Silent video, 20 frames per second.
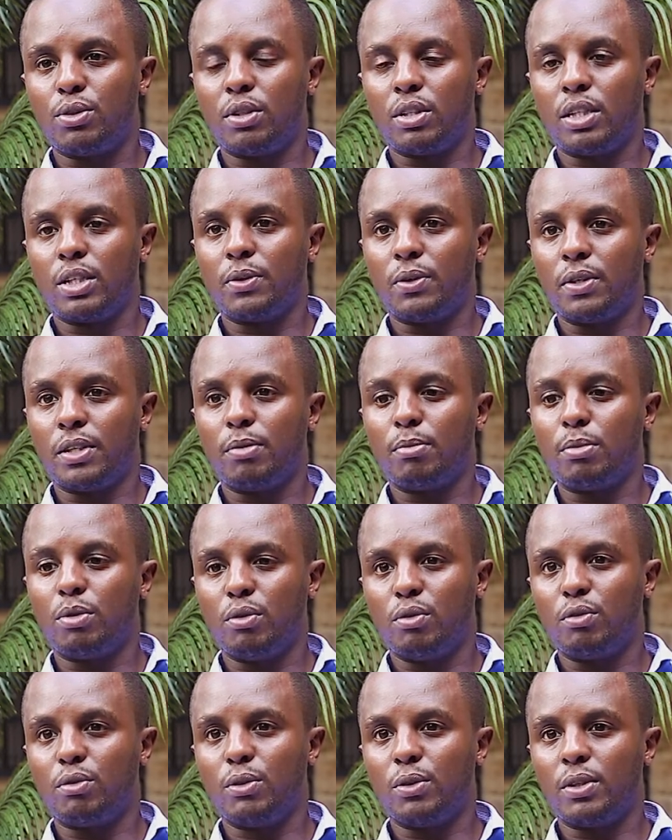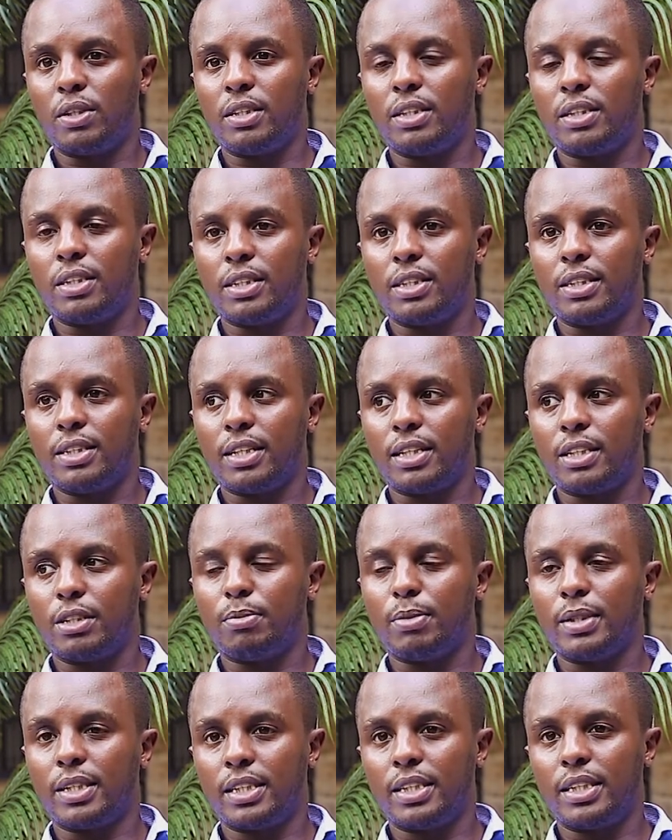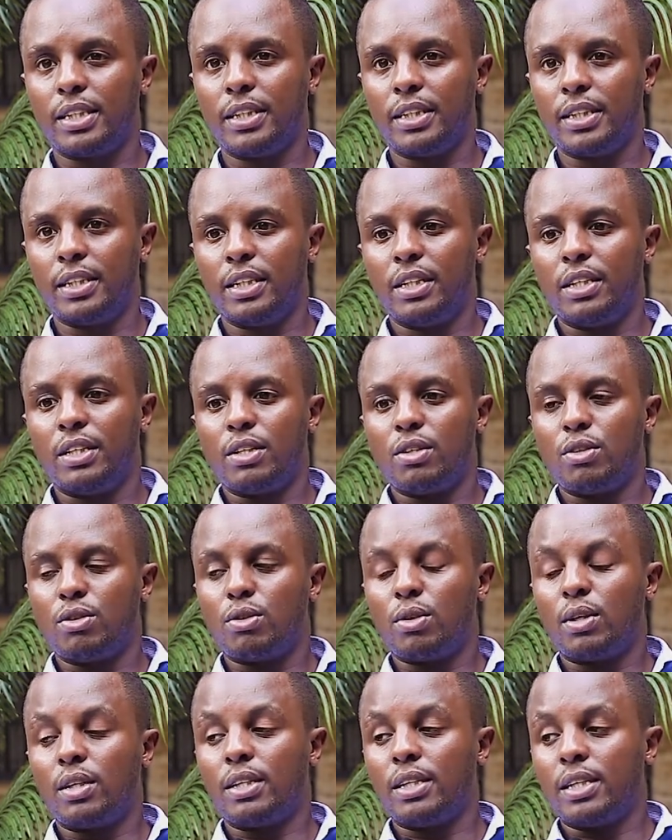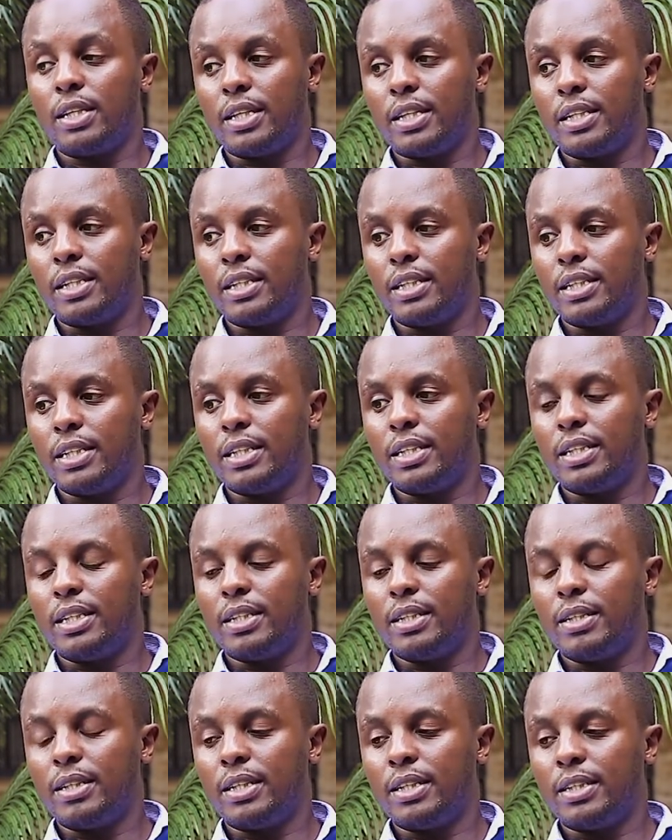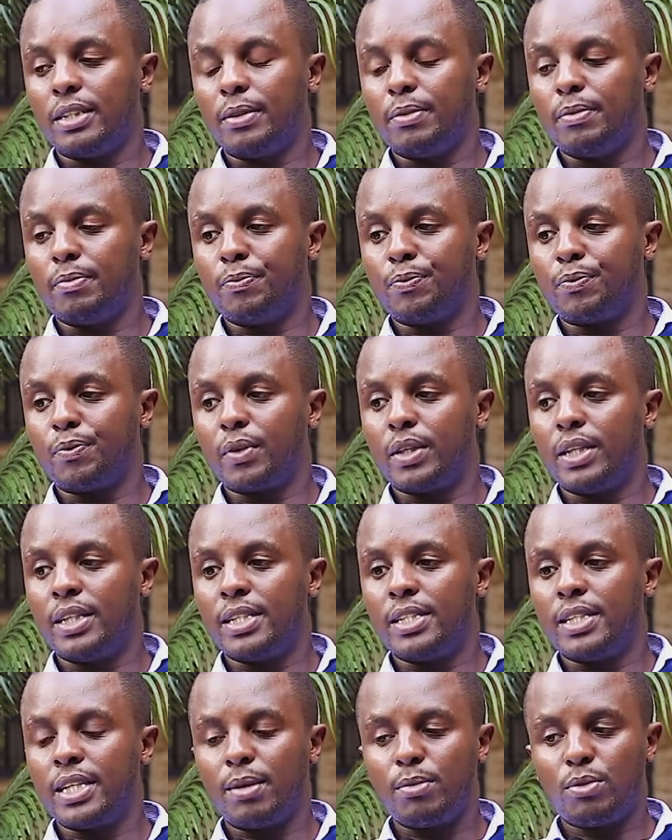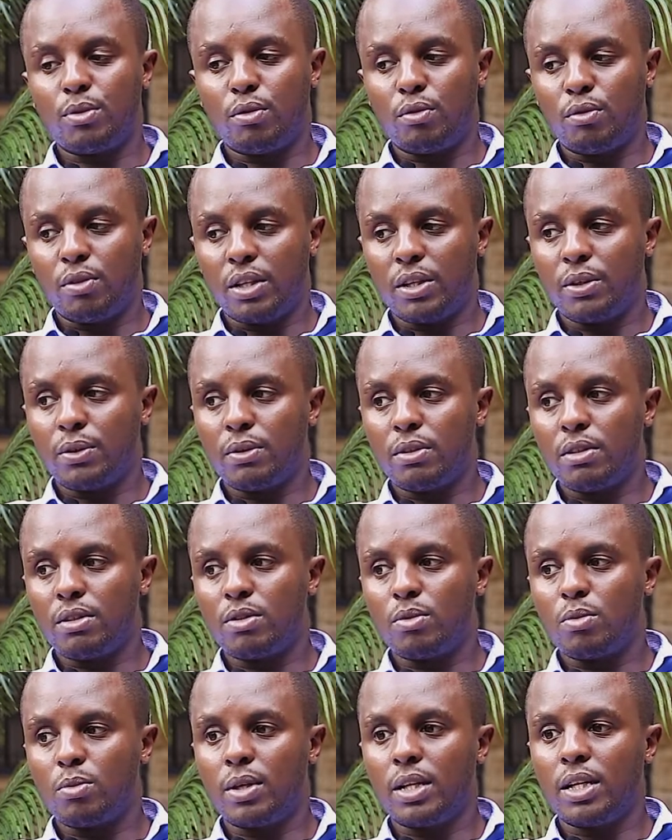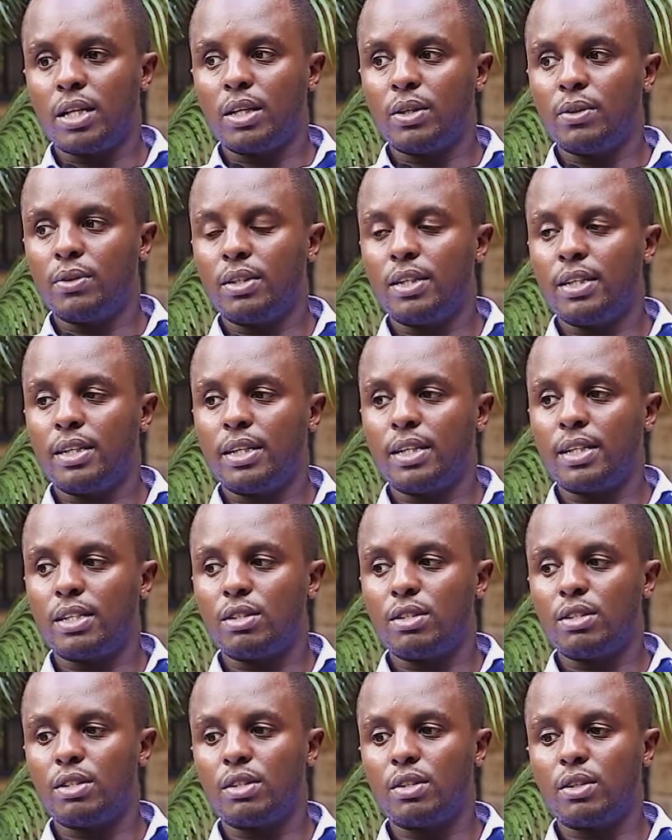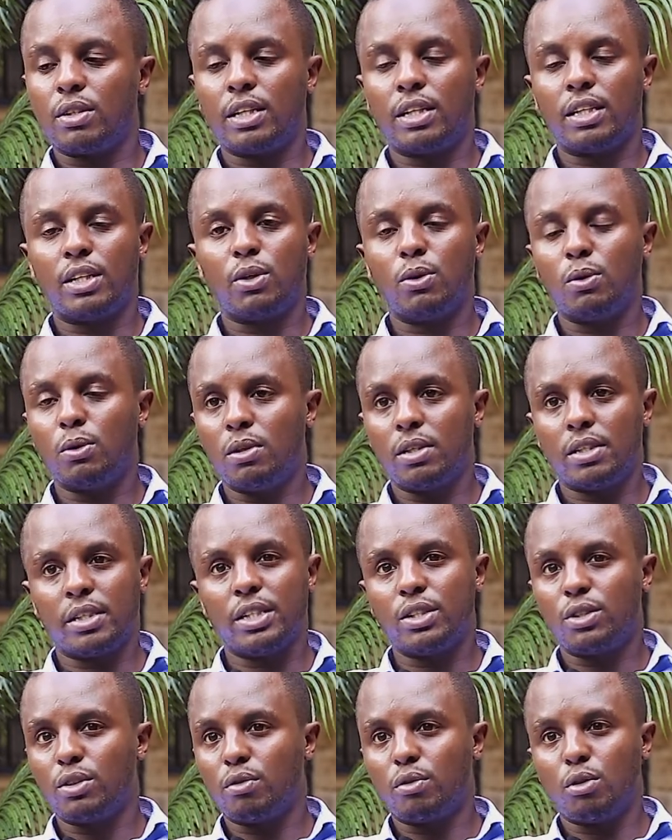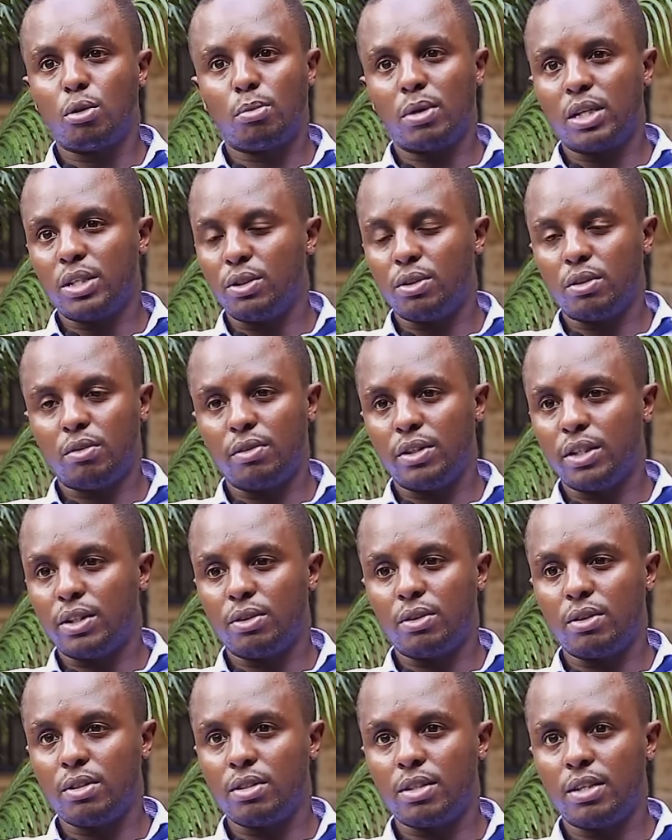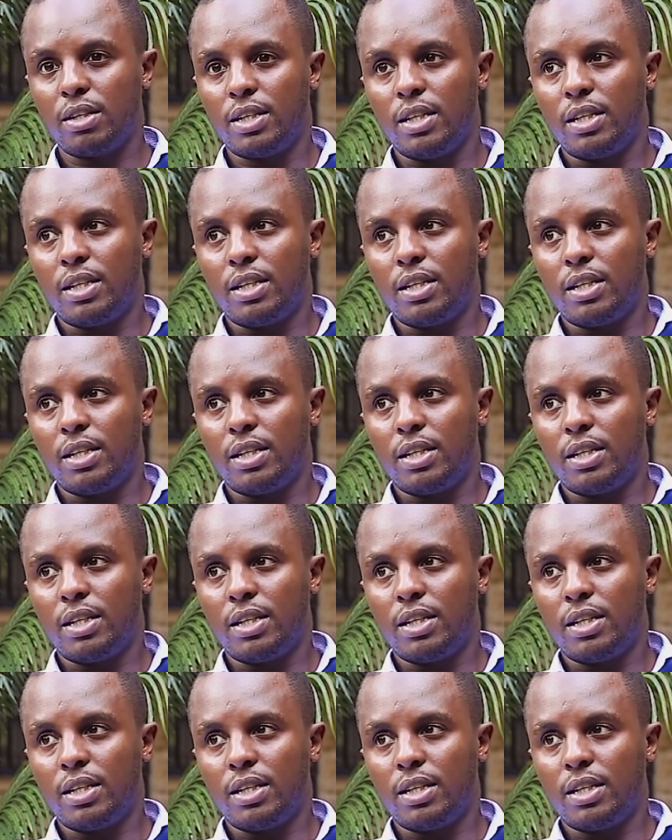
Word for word: so that we can move forward in this aspect. So and then um, in terms of vehicles, we are looking at the whole range of commercial vehicles